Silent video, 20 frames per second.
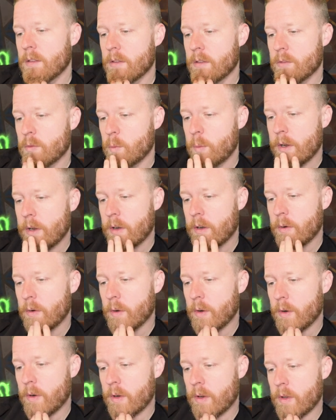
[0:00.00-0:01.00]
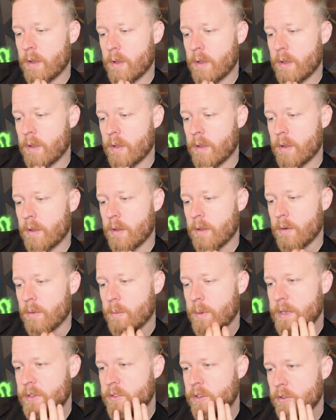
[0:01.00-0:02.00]
So we are
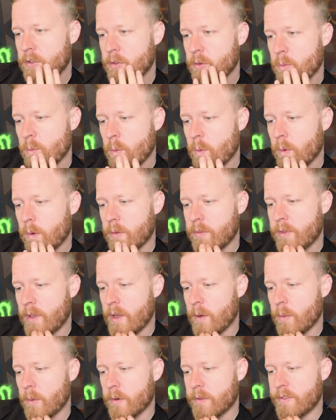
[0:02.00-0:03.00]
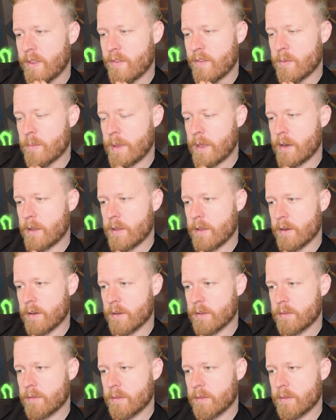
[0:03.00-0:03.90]
reaching towards our 7 mana here.